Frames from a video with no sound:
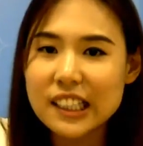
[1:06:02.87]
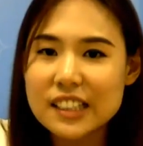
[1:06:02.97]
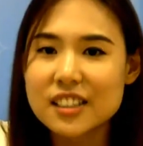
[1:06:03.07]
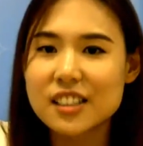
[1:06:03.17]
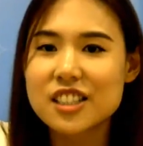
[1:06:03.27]

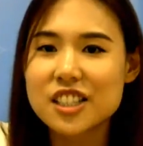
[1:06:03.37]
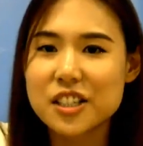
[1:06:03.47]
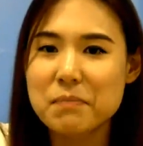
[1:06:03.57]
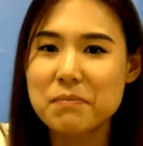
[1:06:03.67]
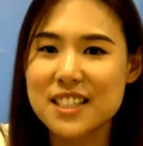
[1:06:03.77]

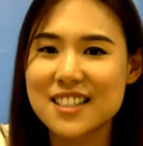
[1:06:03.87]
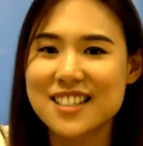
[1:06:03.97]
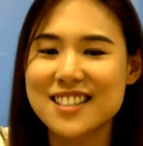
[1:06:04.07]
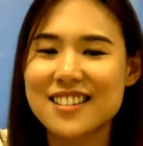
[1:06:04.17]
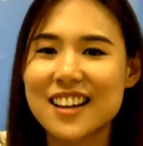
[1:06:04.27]
internship
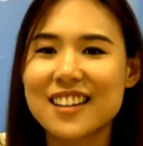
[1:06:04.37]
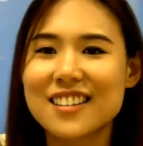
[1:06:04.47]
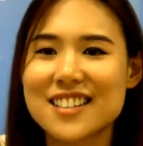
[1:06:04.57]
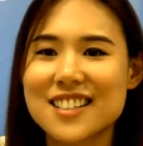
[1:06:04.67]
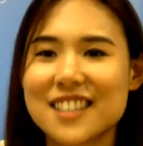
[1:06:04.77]
position at
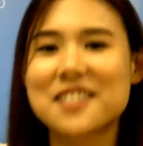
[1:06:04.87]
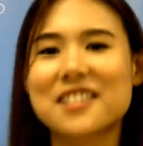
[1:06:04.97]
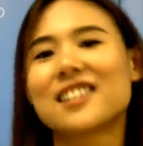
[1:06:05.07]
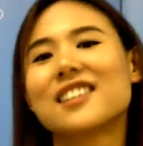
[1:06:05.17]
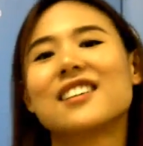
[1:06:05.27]

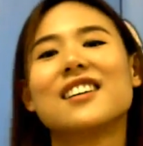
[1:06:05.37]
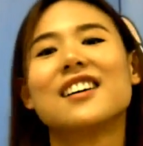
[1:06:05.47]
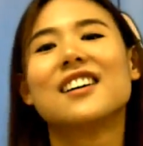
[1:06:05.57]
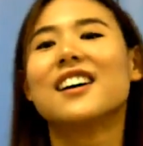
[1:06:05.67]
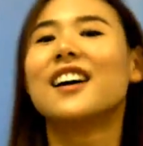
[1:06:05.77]
Accenture?
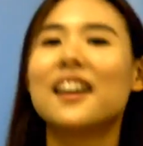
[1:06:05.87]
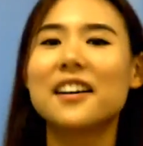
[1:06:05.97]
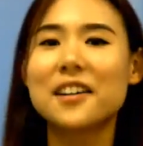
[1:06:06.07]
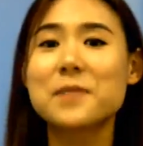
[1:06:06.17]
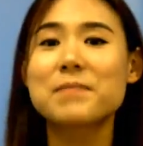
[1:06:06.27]

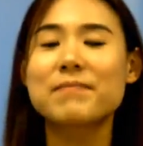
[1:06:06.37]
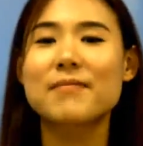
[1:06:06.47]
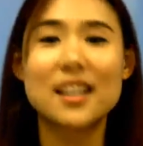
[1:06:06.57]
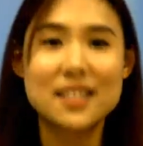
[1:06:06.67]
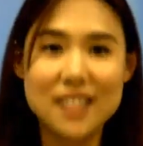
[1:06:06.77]

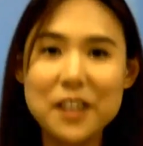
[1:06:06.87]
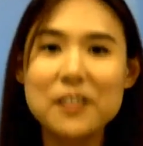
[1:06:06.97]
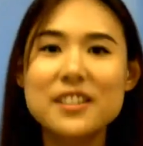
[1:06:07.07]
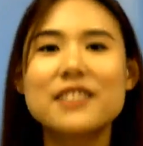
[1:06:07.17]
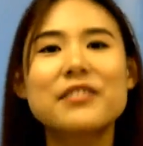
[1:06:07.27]
Send your
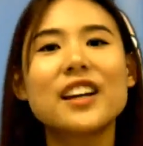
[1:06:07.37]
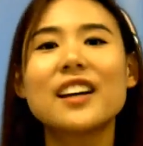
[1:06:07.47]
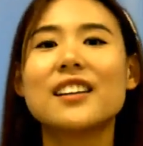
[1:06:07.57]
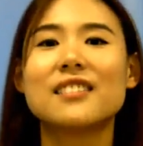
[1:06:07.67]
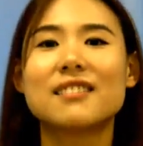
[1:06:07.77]
CV
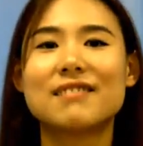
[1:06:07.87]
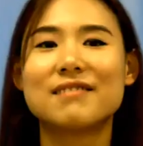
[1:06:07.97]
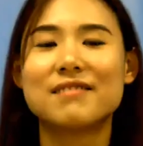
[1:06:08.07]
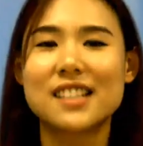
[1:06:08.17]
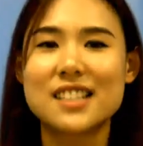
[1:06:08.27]
in.
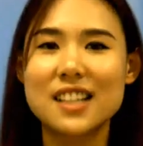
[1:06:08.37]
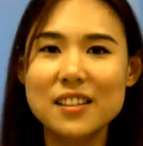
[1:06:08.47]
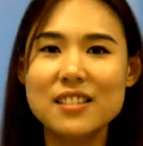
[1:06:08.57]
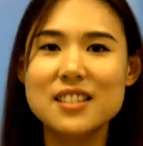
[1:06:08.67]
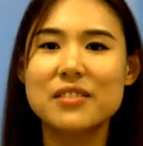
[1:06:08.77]
Send your
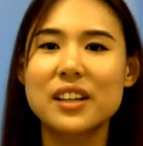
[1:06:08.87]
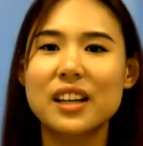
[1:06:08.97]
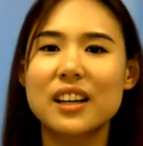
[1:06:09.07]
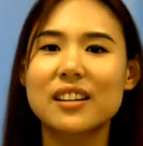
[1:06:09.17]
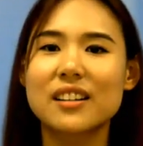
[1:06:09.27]
CV
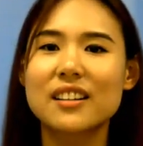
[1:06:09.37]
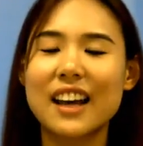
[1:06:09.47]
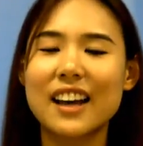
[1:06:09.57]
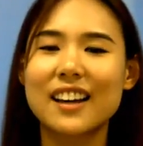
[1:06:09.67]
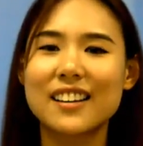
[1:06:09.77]
in
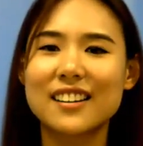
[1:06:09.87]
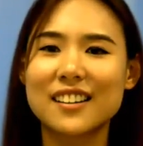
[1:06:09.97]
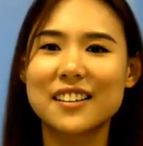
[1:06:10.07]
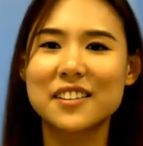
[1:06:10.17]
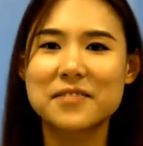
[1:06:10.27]

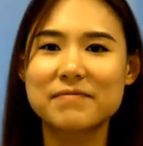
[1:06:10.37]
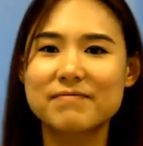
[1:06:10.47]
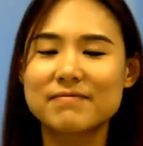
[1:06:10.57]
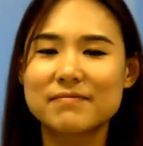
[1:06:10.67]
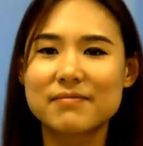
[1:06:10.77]
and
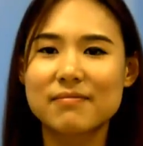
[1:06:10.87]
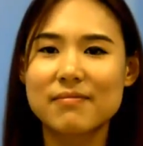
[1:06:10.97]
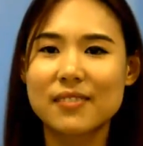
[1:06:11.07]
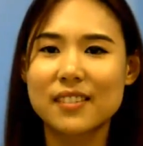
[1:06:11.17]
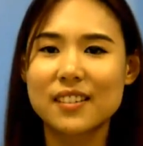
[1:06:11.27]

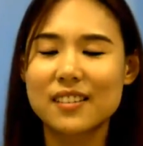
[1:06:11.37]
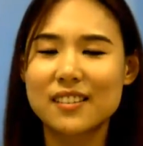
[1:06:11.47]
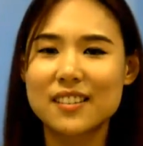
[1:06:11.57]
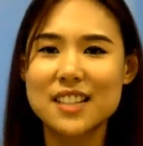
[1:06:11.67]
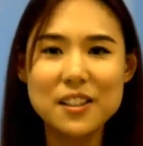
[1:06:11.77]

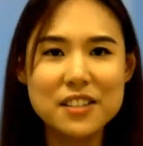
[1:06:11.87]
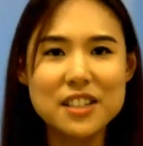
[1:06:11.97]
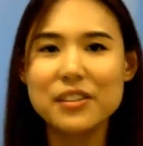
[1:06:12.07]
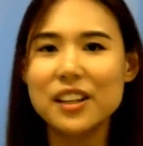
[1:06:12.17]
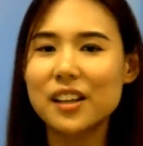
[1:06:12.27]
send your
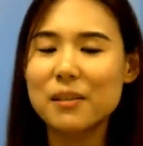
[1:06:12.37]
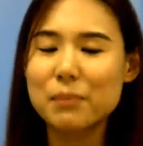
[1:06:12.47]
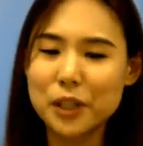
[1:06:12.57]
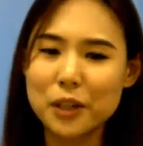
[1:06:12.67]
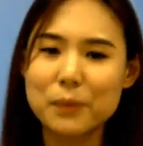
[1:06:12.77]
CV
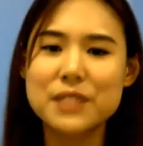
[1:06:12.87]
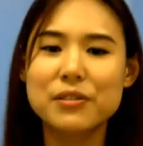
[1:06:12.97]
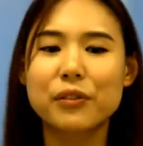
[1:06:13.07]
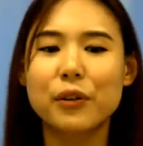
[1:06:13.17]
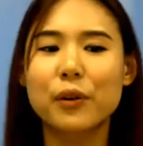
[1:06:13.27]
in. Put your best
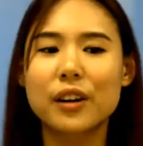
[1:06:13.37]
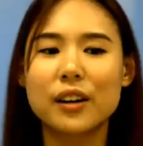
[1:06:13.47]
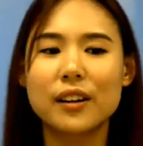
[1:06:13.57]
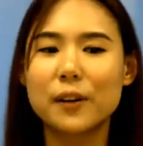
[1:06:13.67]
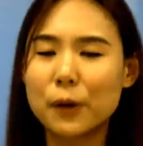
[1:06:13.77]
foot
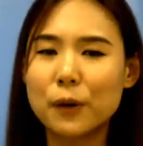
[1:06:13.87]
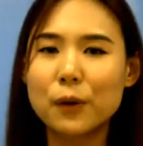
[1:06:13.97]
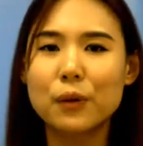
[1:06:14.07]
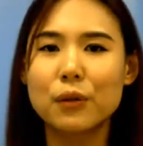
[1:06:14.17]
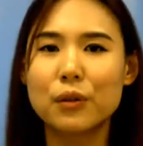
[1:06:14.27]
forward.
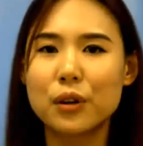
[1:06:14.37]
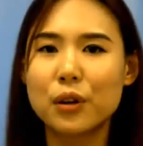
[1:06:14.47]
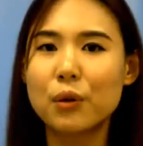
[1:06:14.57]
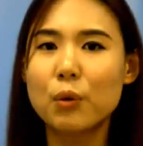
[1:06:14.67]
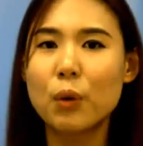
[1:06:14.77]
Know
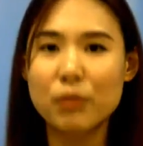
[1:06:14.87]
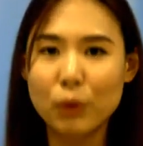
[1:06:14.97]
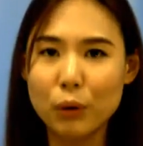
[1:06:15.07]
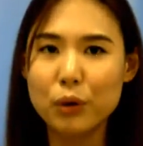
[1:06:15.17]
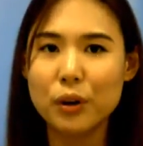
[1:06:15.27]
what
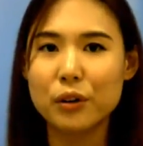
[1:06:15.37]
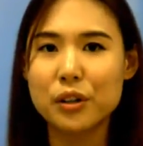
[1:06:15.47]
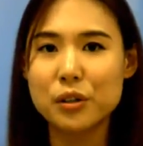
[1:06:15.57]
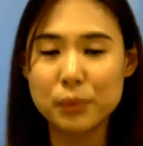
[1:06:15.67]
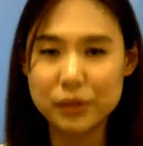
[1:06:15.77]
role you are going
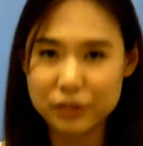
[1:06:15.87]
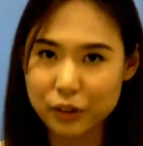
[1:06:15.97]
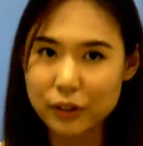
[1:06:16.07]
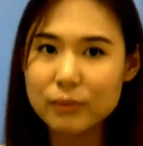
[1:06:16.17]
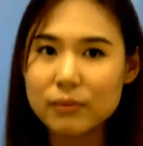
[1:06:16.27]
to
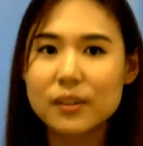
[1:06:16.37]
perform.